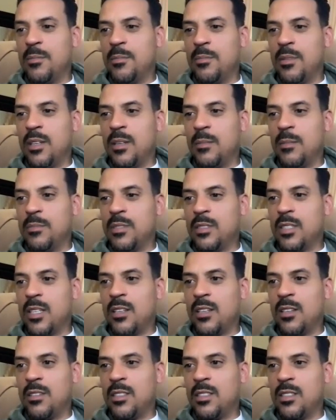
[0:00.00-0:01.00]
But I'm
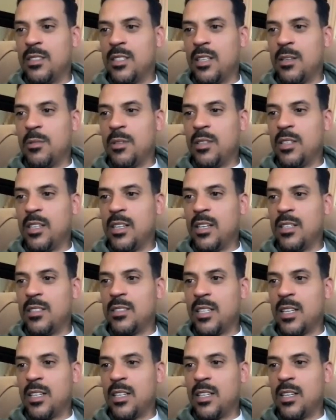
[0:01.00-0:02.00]
saying all to say, where the guy is
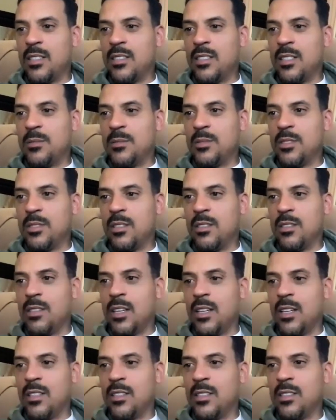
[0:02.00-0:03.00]
that goddamn song
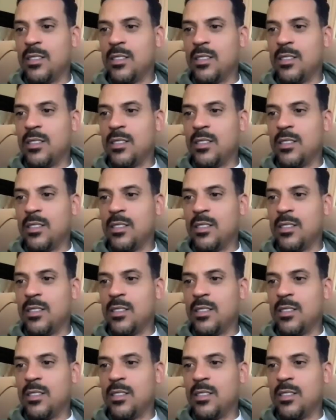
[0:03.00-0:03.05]
at?